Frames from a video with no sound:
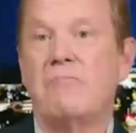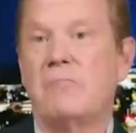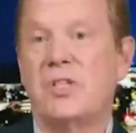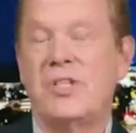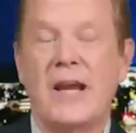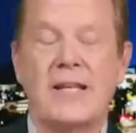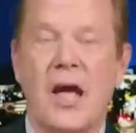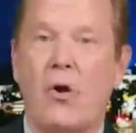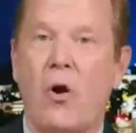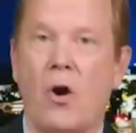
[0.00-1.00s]
staked out
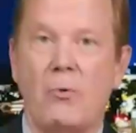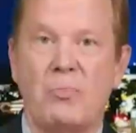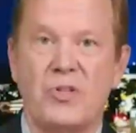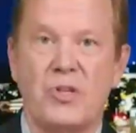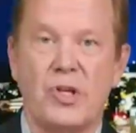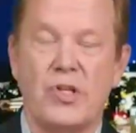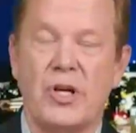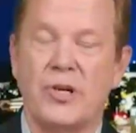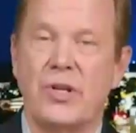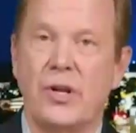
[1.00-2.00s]
a hard position
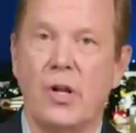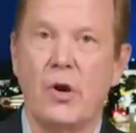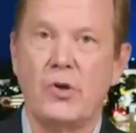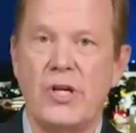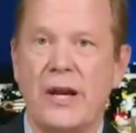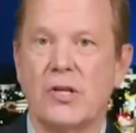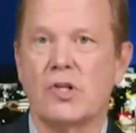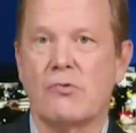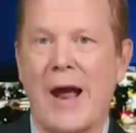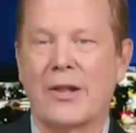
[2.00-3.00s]
as a negotiating
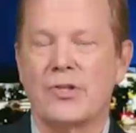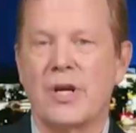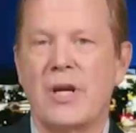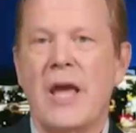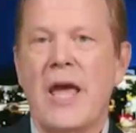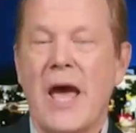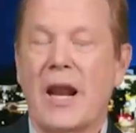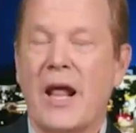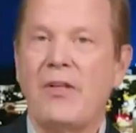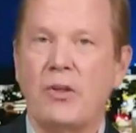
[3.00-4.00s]
strategy. And I
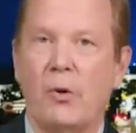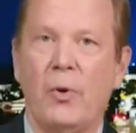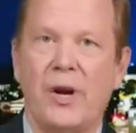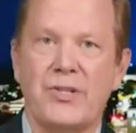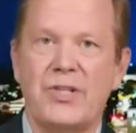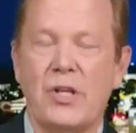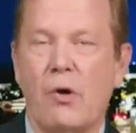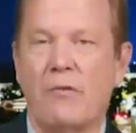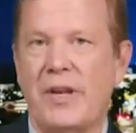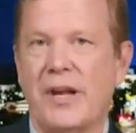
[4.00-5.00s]
think that we're going to see
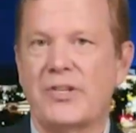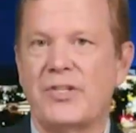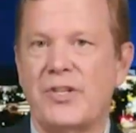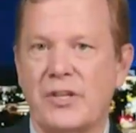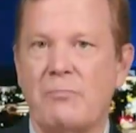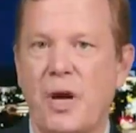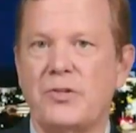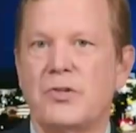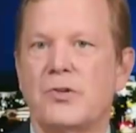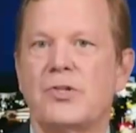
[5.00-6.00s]
over the next six months
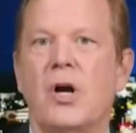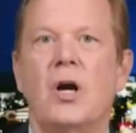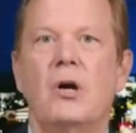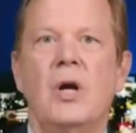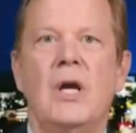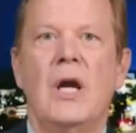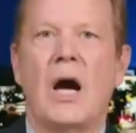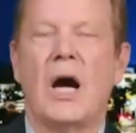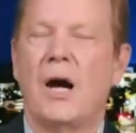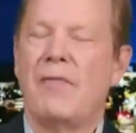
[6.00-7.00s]
or so
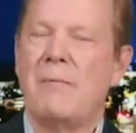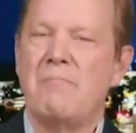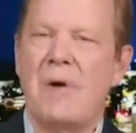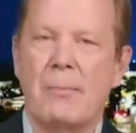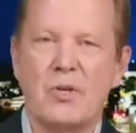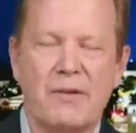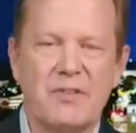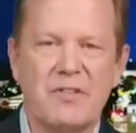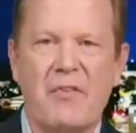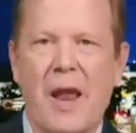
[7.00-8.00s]
uh, that members of his
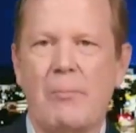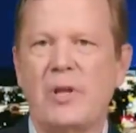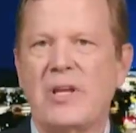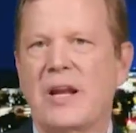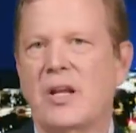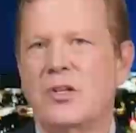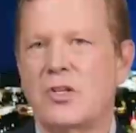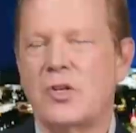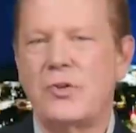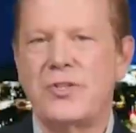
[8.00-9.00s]
family get
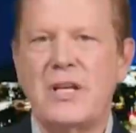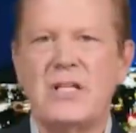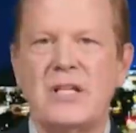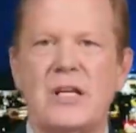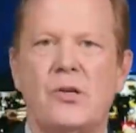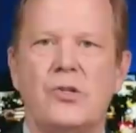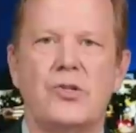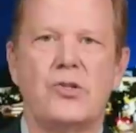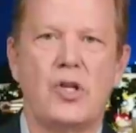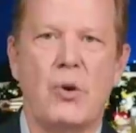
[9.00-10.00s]
consulting deals.
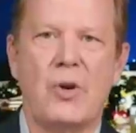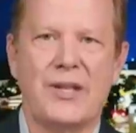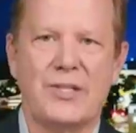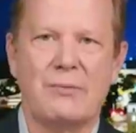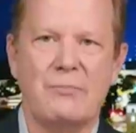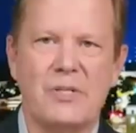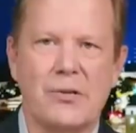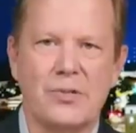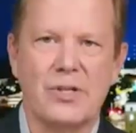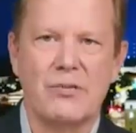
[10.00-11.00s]
Joe gets some
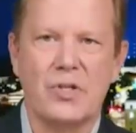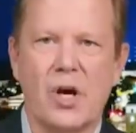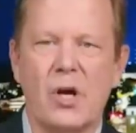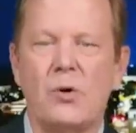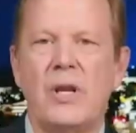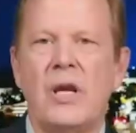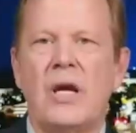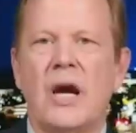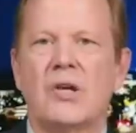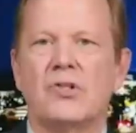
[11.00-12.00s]
deals of his own.
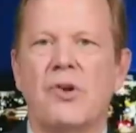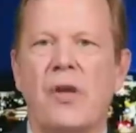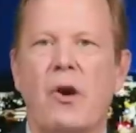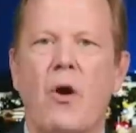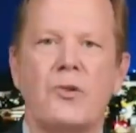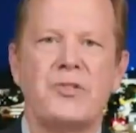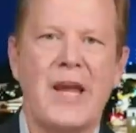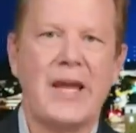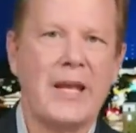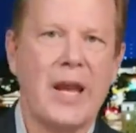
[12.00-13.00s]
Uh, so they they are all
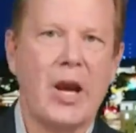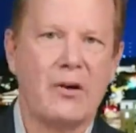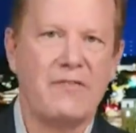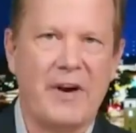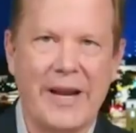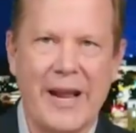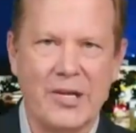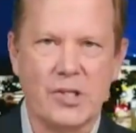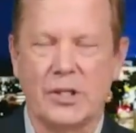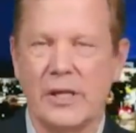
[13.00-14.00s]
taken care of
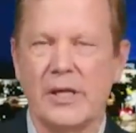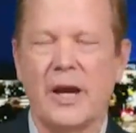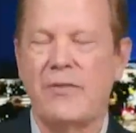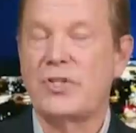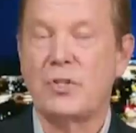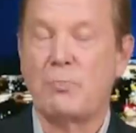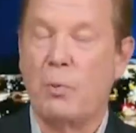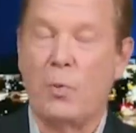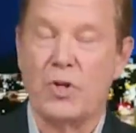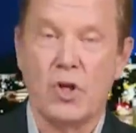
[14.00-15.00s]
financially. Uh, this is
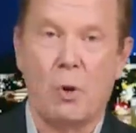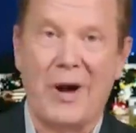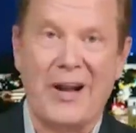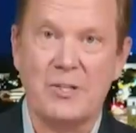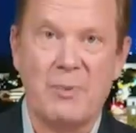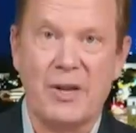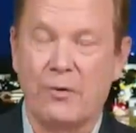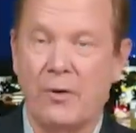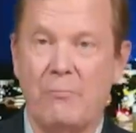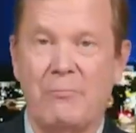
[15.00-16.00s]
what Joe Biden's been
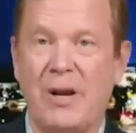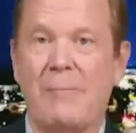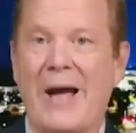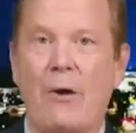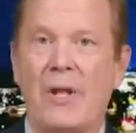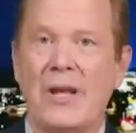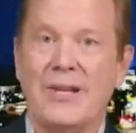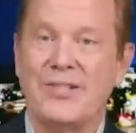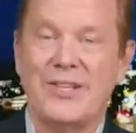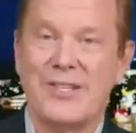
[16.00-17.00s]
uh, been about
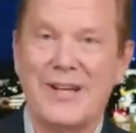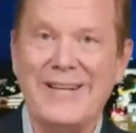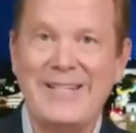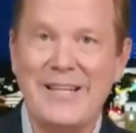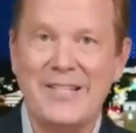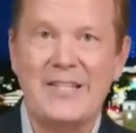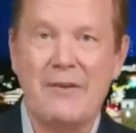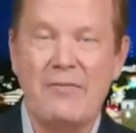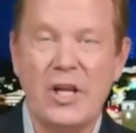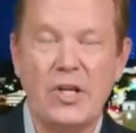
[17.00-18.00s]
since
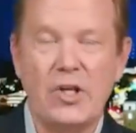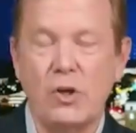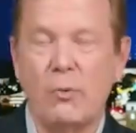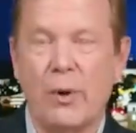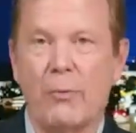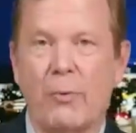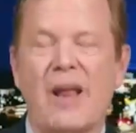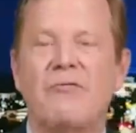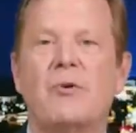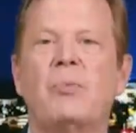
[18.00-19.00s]
1972 when he ran
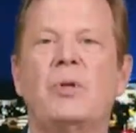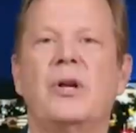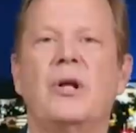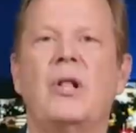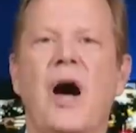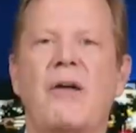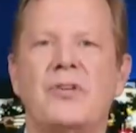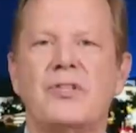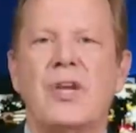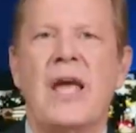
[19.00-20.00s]
for political
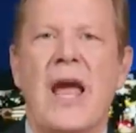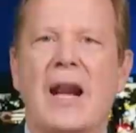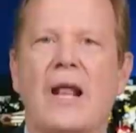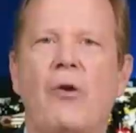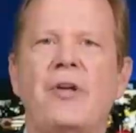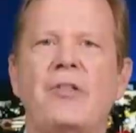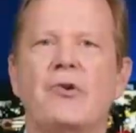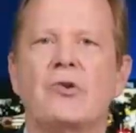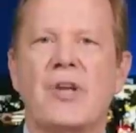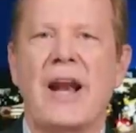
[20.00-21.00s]
office, and I don't think
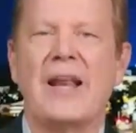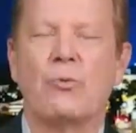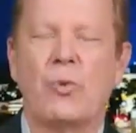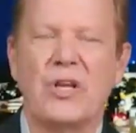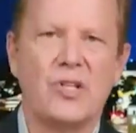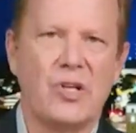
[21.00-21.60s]
there's any reason to